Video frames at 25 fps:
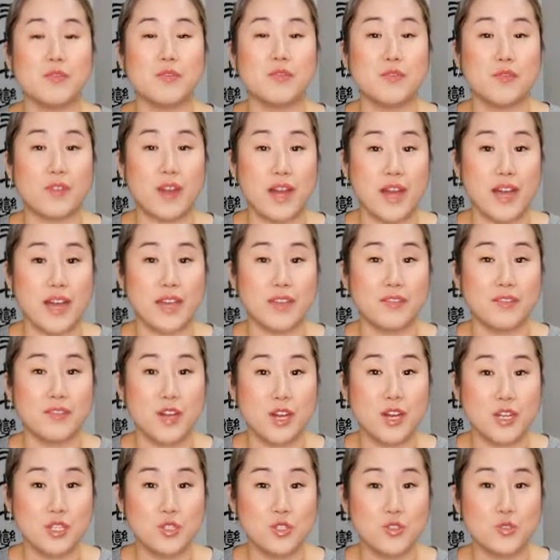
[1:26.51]

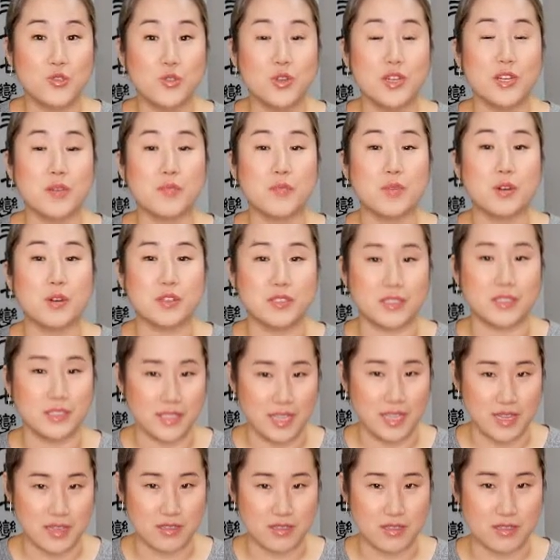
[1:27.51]

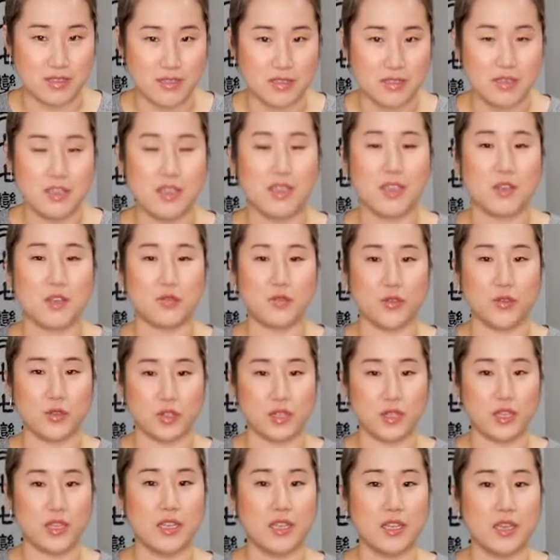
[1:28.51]
500% if you
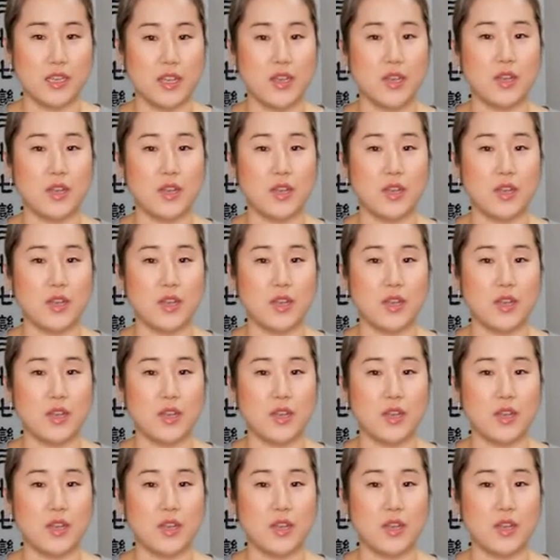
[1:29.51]
can